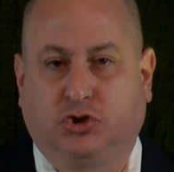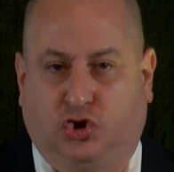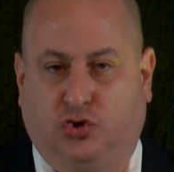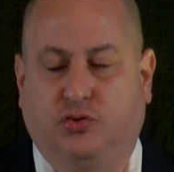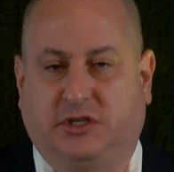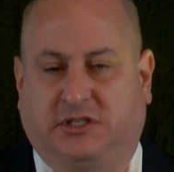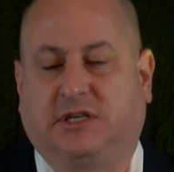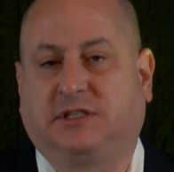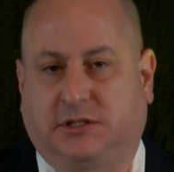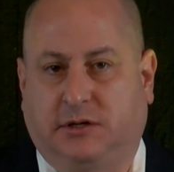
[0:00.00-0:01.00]
to the
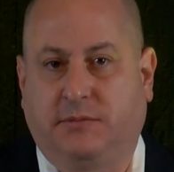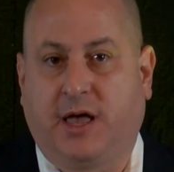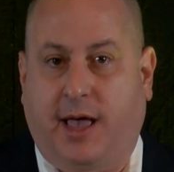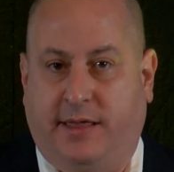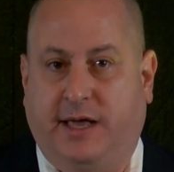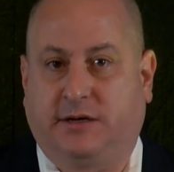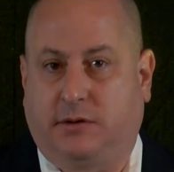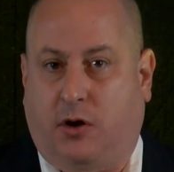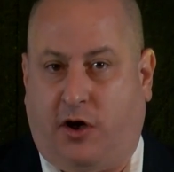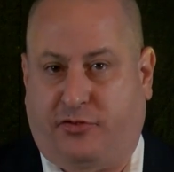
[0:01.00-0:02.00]
system and
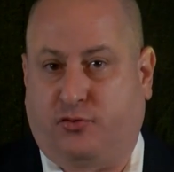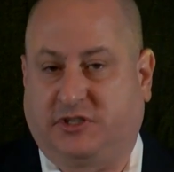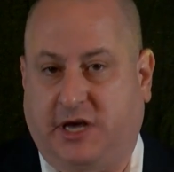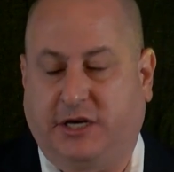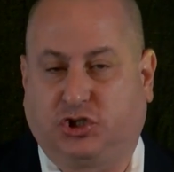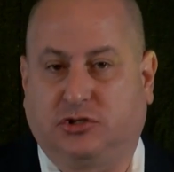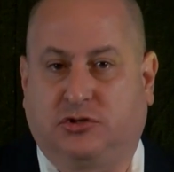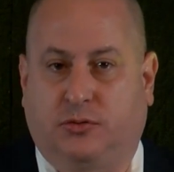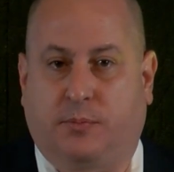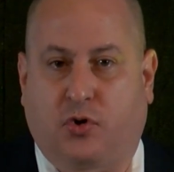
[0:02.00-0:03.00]
then authorization
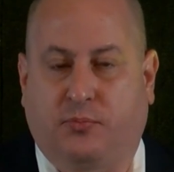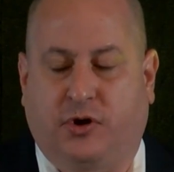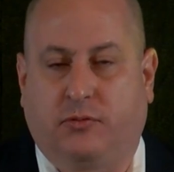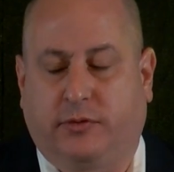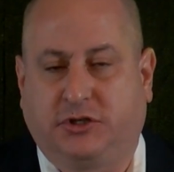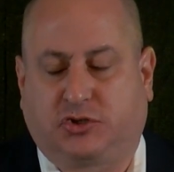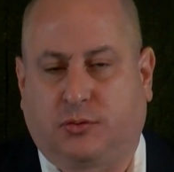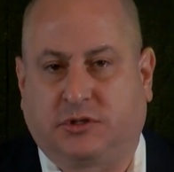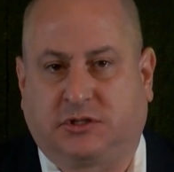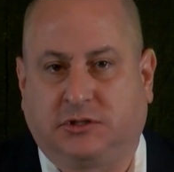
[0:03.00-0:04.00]
to appropriate
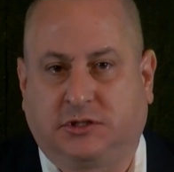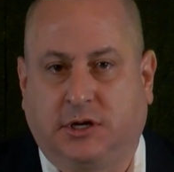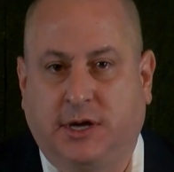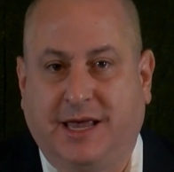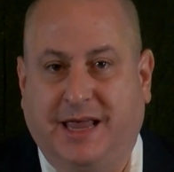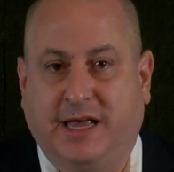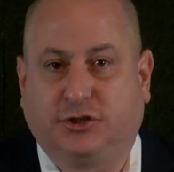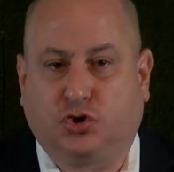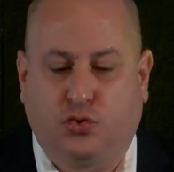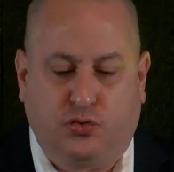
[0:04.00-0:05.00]
resources
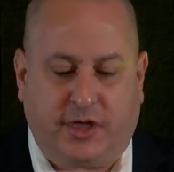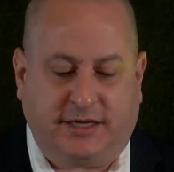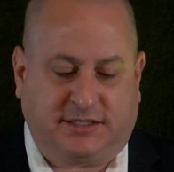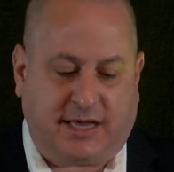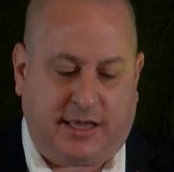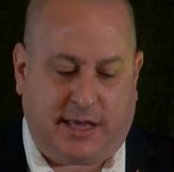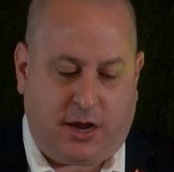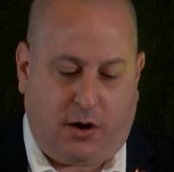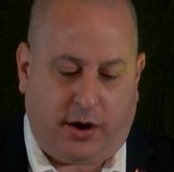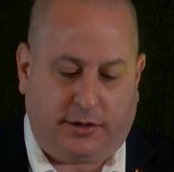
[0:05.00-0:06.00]
is who they say
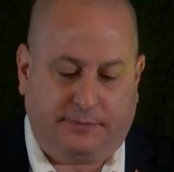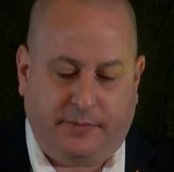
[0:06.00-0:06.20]
they are.